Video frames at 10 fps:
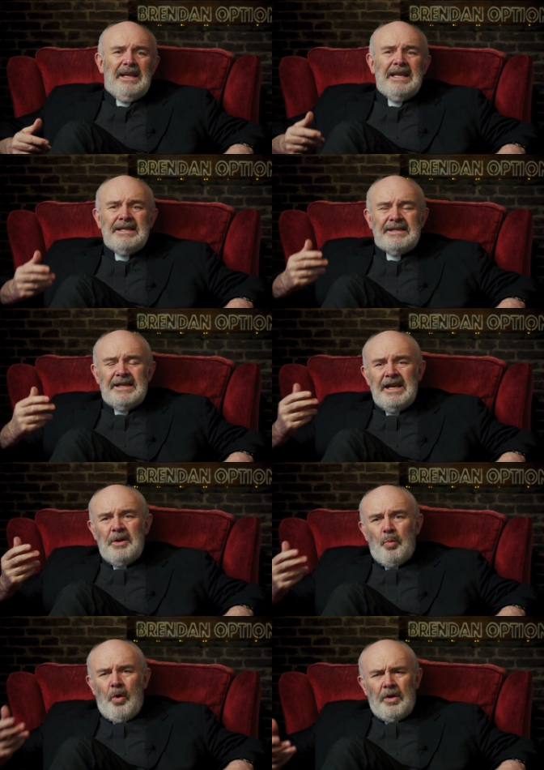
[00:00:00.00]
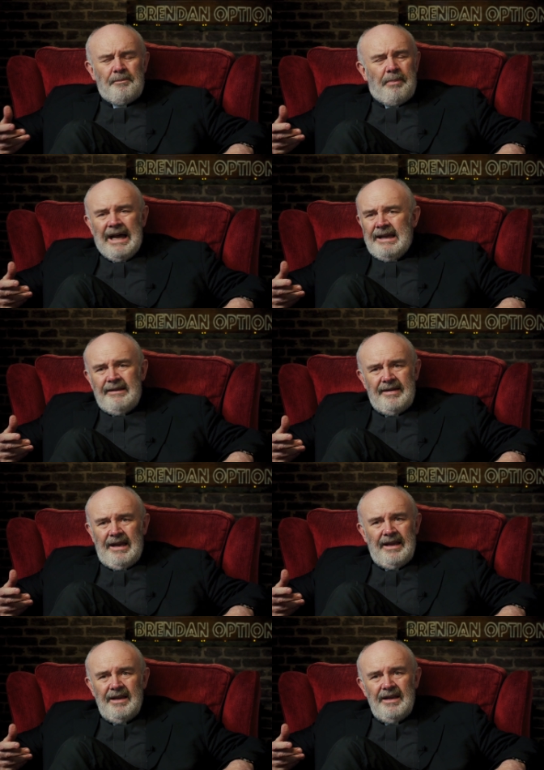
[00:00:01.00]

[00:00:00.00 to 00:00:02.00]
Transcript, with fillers: easily won piety.